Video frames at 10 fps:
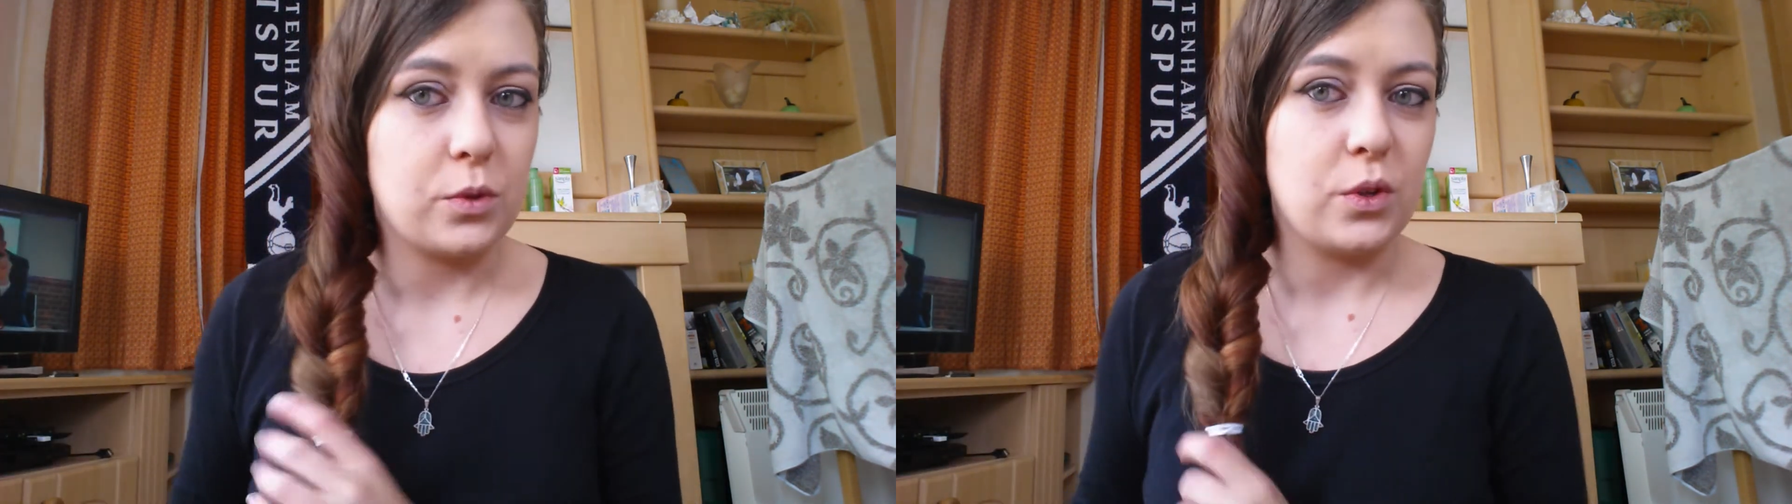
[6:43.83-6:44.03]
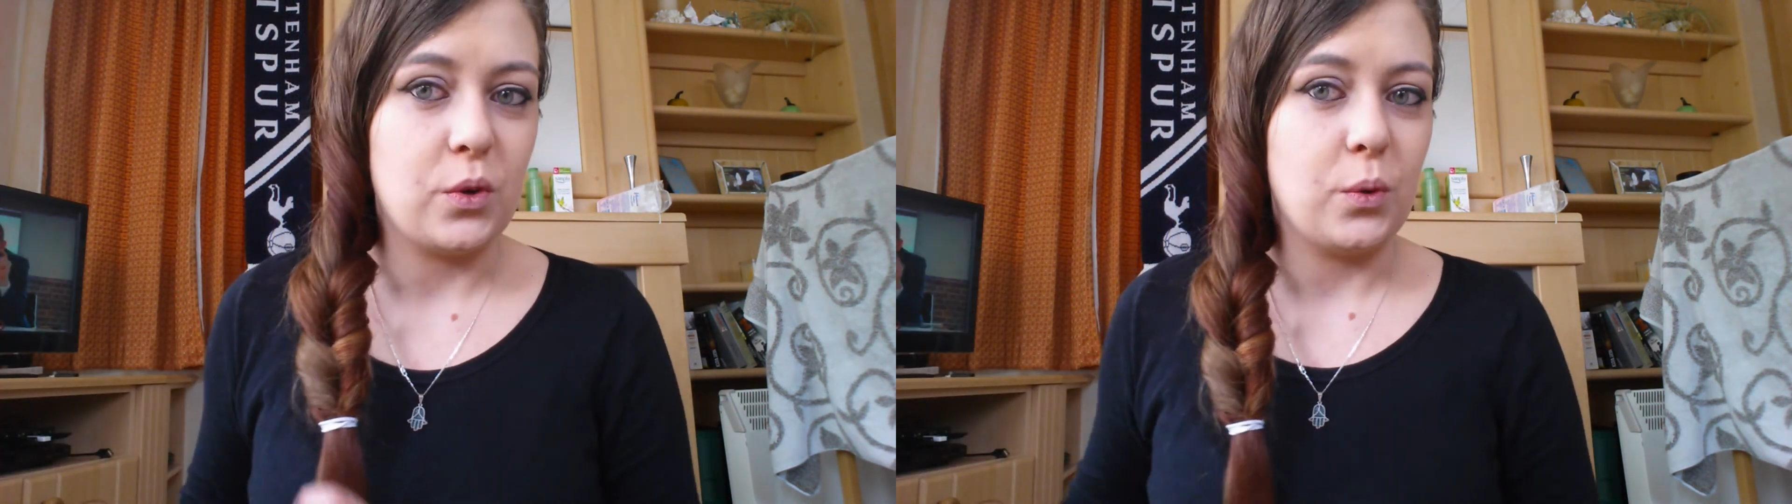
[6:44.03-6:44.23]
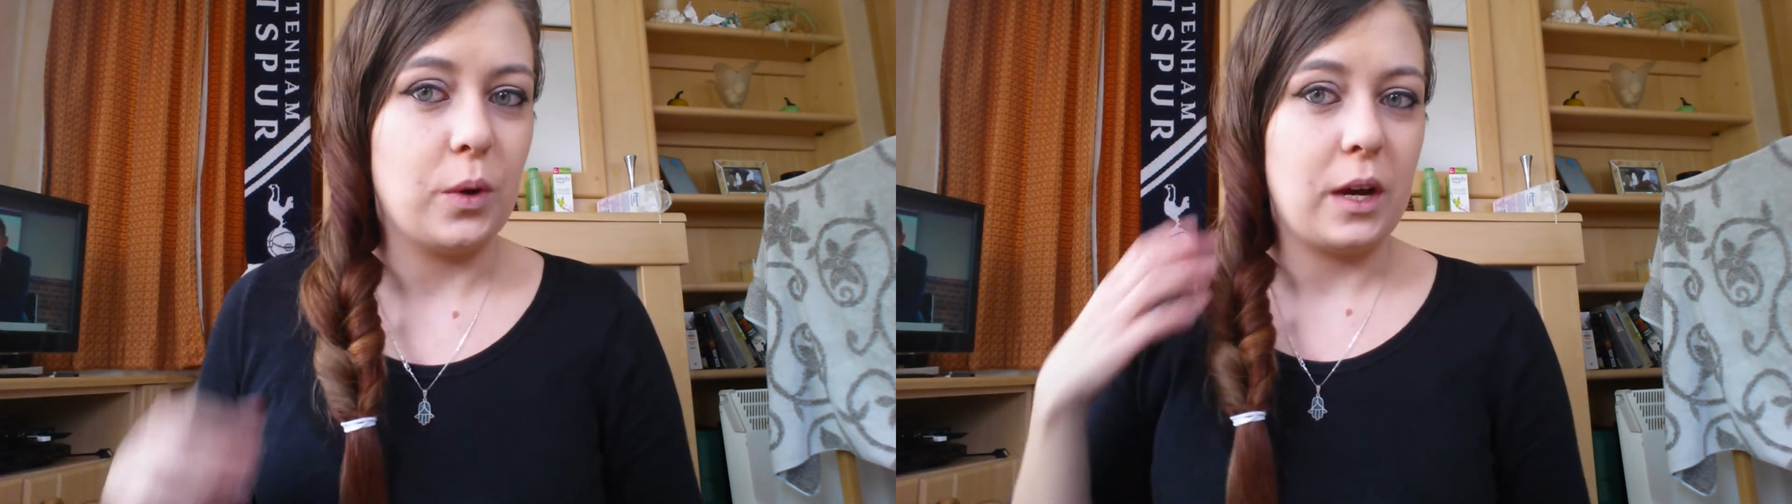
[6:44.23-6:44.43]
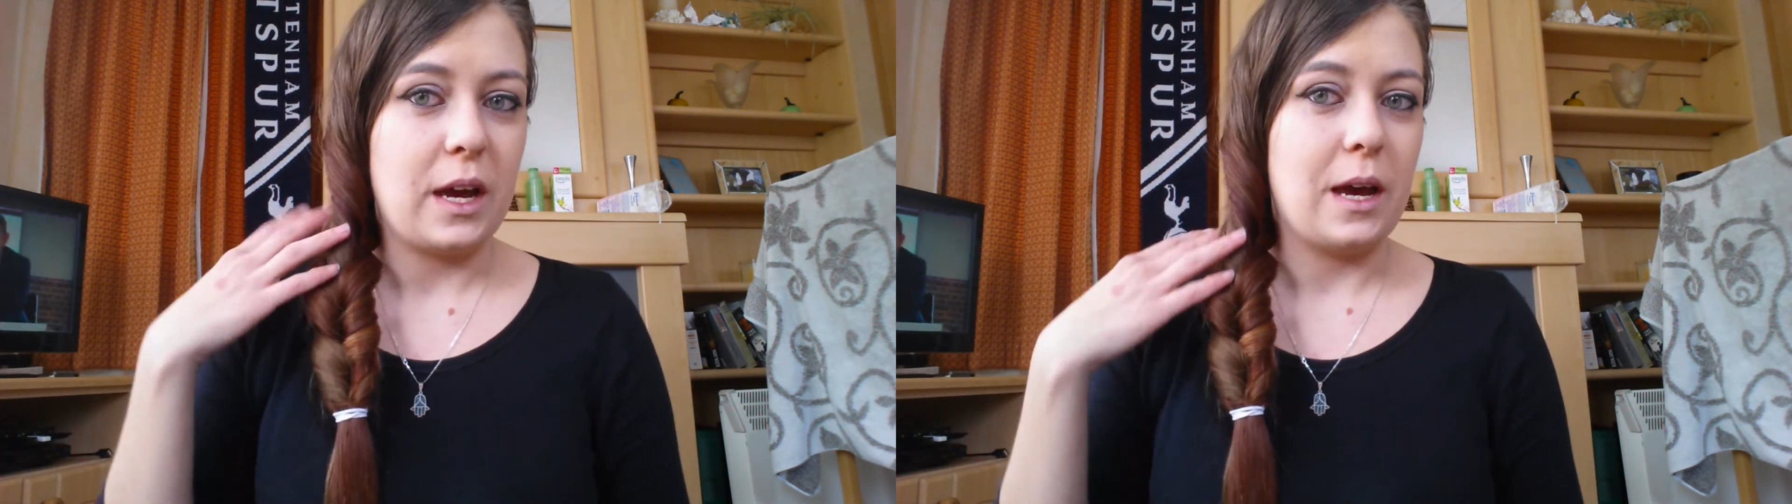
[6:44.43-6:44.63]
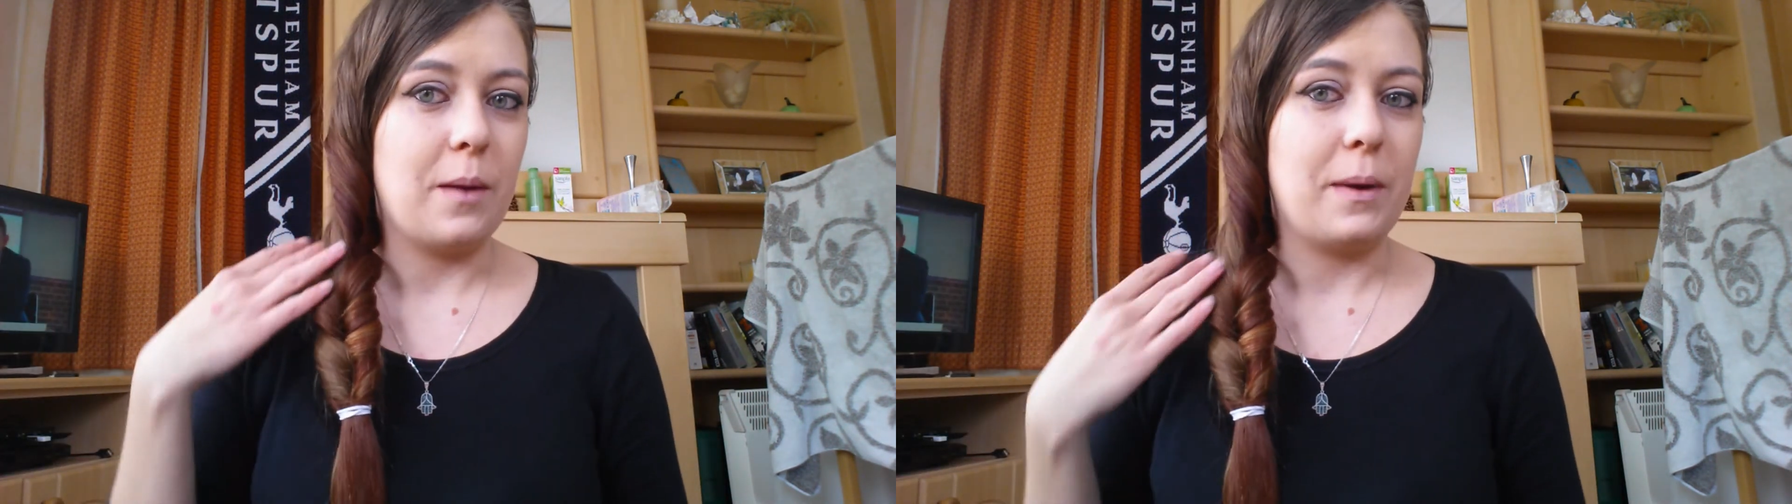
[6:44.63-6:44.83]
2
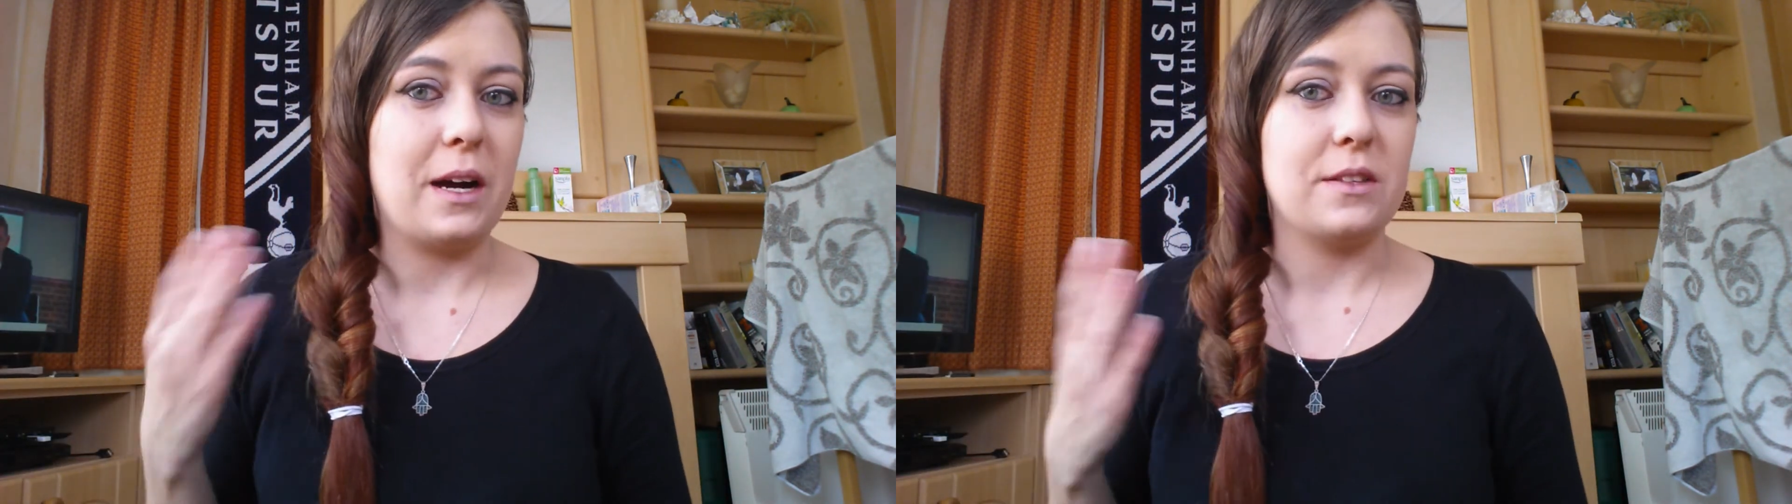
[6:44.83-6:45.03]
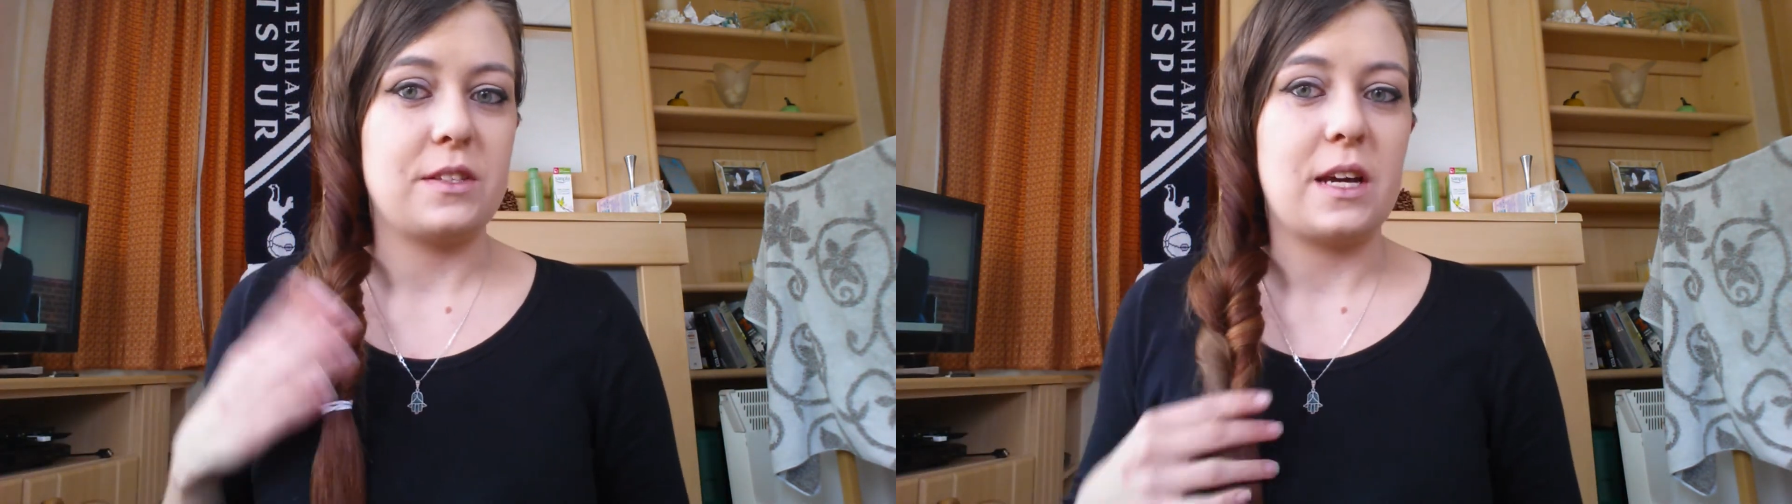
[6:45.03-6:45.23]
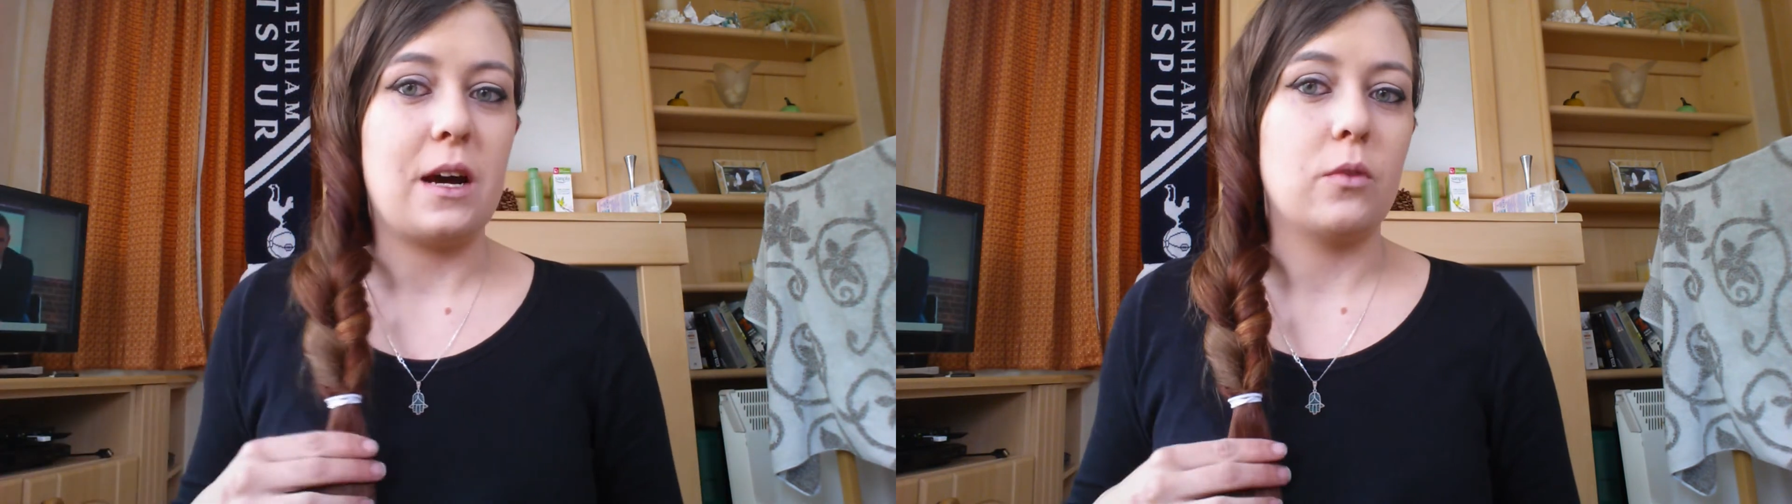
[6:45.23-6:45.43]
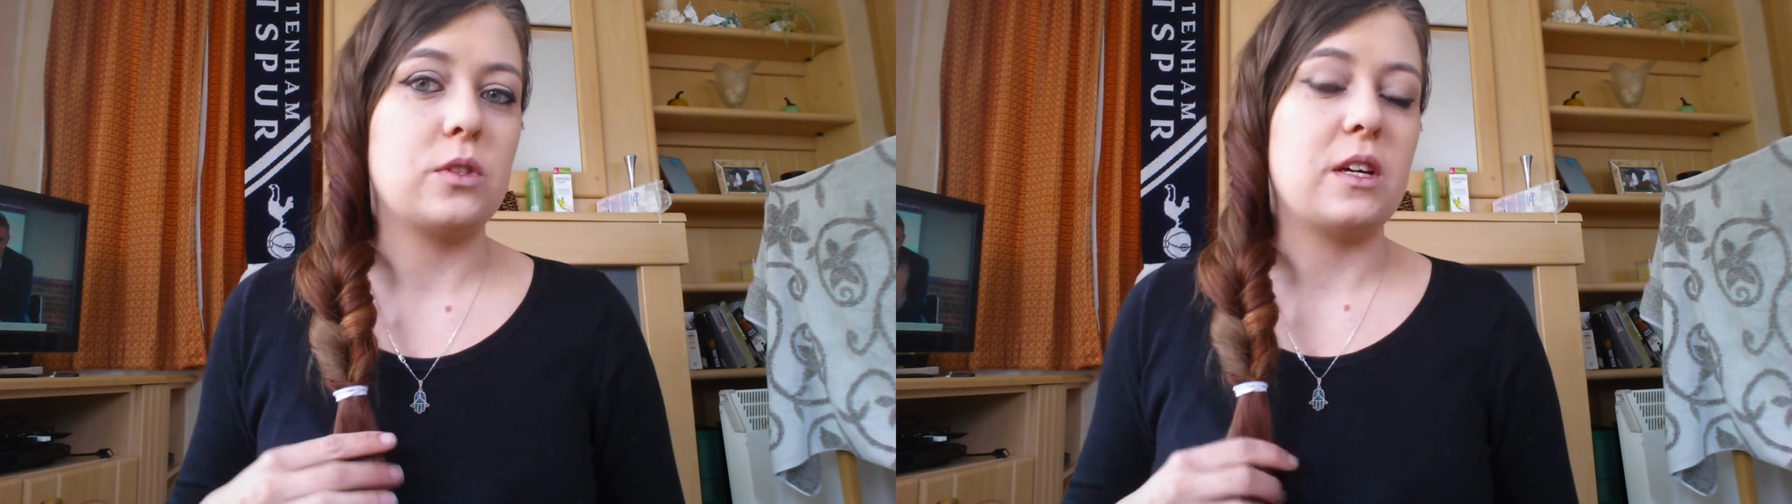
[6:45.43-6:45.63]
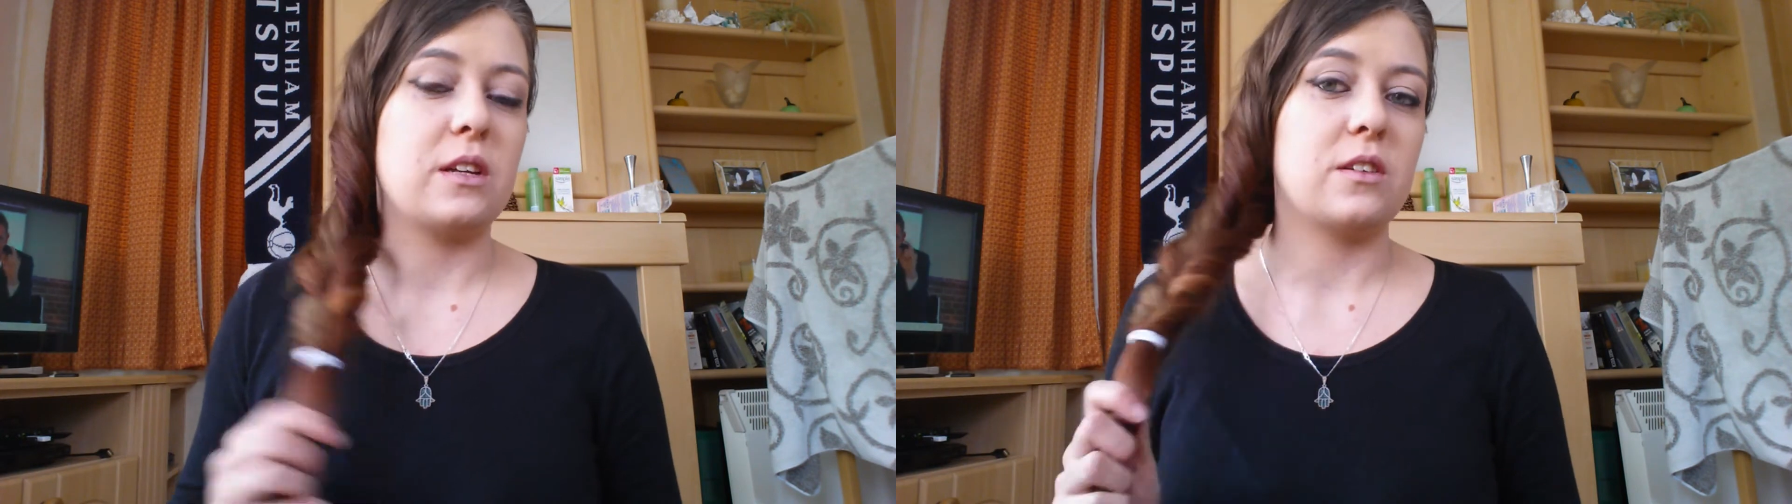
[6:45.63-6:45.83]
hairbands
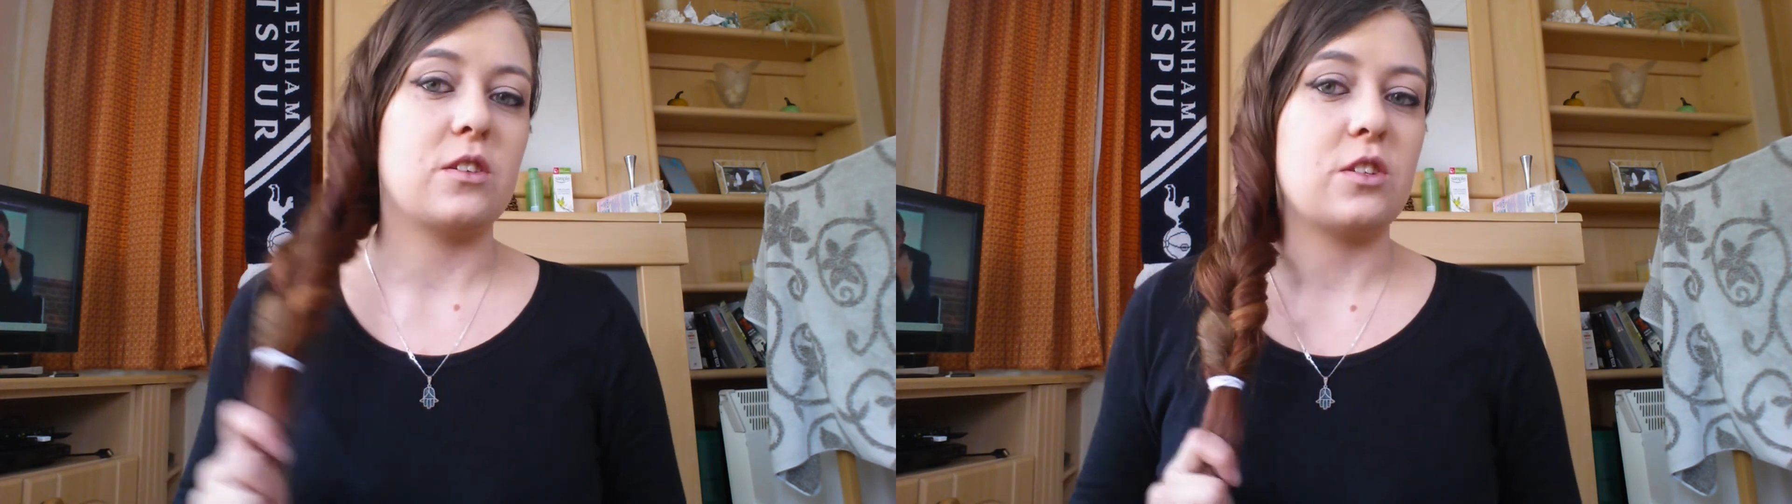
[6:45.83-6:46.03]
out and